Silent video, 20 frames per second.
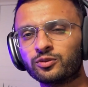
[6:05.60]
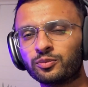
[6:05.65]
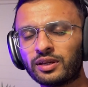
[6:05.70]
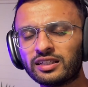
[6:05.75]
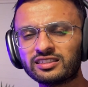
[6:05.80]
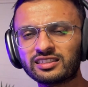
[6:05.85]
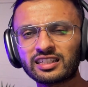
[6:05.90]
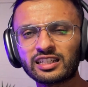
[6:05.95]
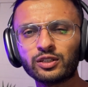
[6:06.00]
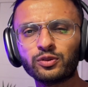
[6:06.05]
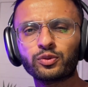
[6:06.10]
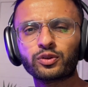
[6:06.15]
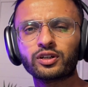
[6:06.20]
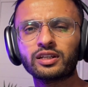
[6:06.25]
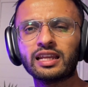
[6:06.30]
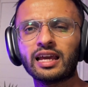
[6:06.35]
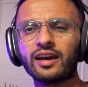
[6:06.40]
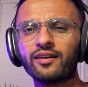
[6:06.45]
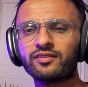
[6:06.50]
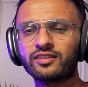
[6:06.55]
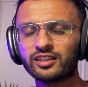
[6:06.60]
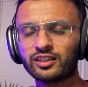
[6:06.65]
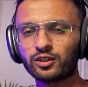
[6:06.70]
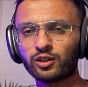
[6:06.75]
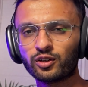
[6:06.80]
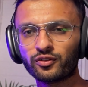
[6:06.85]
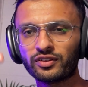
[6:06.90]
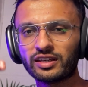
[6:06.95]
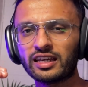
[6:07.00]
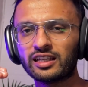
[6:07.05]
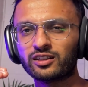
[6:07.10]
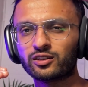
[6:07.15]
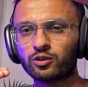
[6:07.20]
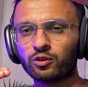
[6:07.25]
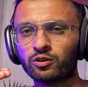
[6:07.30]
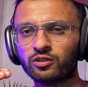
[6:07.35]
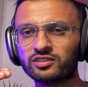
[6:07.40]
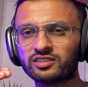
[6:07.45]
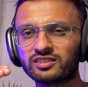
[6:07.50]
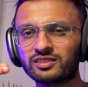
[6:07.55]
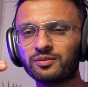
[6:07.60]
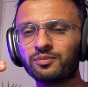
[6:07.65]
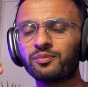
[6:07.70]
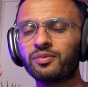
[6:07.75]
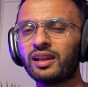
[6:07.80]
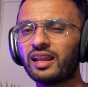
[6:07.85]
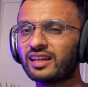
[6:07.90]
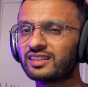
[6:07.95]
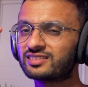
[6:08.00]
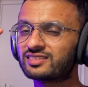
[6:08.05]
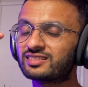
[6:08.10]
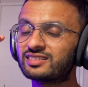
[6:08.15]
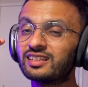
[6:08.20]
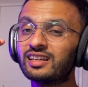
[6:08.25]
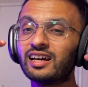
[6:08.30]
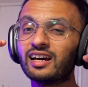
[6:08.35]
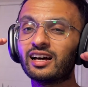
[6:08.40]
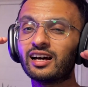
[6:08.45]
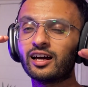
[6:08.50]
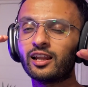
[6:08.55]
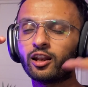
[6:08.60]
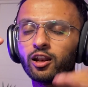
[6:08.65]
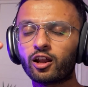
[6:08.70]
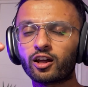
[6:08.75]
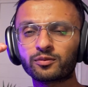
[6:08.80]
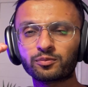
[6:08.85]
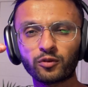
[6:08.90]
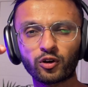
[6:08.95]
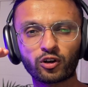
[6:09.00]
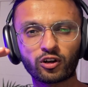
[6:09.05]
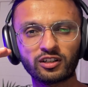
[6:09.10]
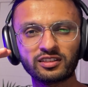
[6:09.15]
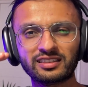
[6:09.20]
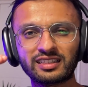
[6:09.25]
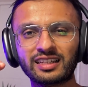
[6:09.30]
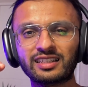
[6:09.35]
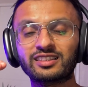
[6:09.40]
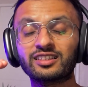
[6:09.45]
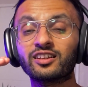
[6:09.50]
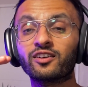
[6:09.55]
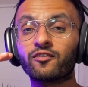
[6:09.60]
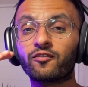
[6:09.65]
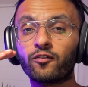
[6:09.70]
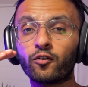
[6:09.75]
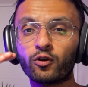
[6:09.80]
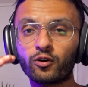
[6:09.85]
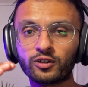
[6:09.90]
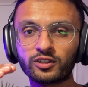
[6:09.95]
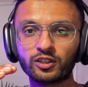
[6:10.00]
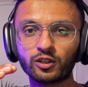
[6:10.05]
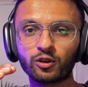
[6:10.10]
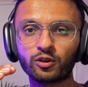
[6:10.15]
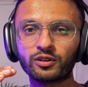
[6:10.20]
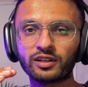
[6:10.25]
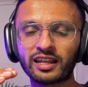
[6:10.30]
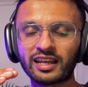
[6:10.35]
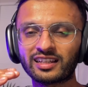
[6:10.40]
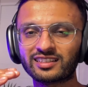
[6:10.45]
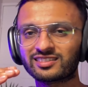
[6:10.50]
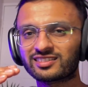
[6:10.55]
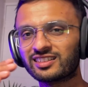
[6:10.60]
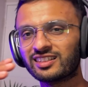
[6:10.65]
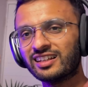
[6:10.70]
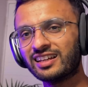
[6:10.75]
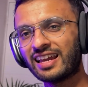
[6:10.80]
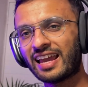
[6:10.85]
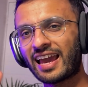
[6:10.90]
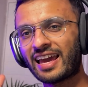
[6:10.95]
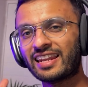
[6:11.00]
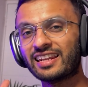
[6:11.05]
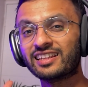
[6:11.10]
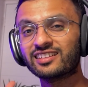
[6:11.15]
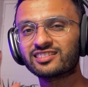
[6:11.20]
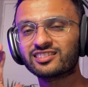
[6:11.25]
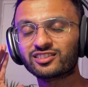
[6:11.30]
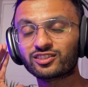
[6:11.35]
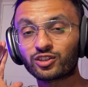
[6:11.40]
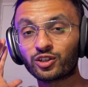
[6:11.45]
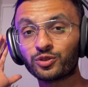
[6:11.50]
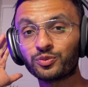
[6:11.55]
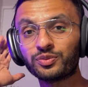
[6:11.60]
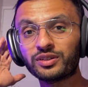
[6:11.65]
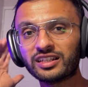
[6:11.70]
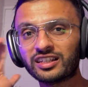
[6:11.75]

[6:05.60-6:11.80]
basically we're going to have the YOLO v eight course plus a lot more content for YOLO N A S. And this is going to be